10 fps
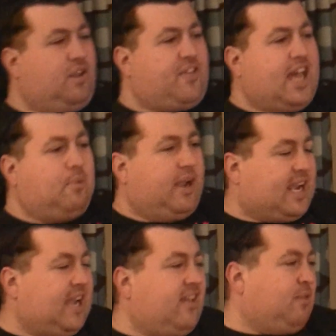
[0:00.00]
it that way.
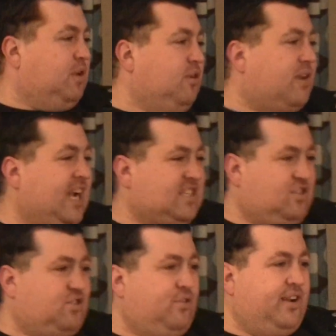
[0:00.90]
Kind of like what you guys are
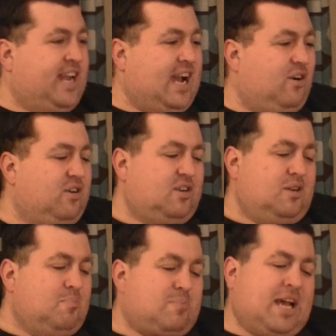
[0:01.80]
doing now.
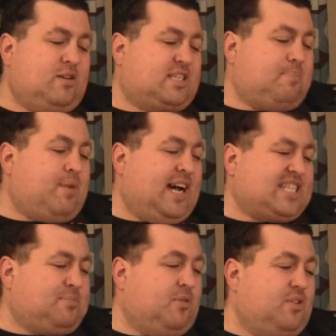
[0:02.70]
Yeah. Now is it
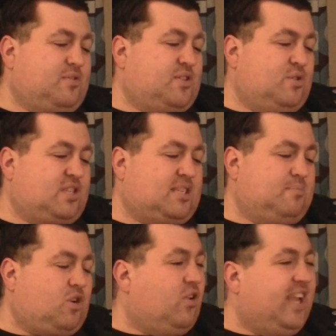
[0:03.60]
possible that there's
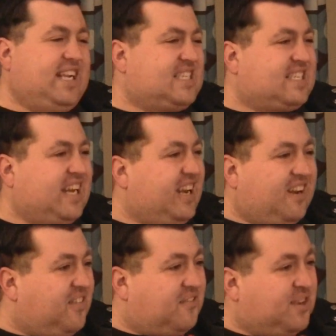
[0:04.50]
some clean singing
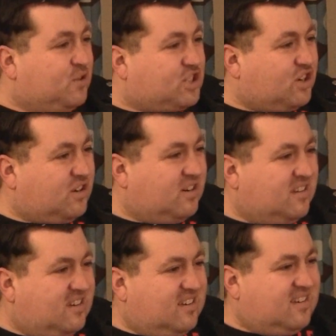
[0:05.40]
in the future?
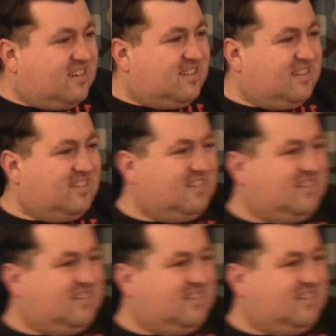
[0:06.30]
There oh, is, there's, there's,